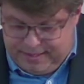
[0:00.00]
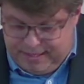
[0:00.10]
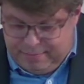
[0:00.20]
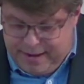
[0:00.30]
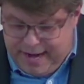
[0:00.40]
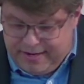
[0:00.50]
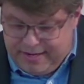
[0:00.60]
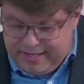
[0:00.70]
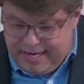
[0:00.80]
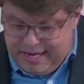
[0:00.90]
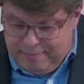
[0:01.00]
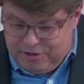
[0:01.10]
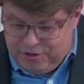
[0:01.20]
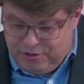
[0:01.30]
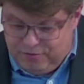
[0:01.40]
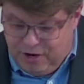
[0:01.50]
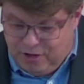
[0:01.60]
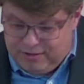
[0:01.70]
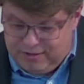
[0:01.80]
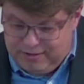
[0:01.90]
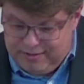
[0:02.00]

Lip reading: in bearing the image of God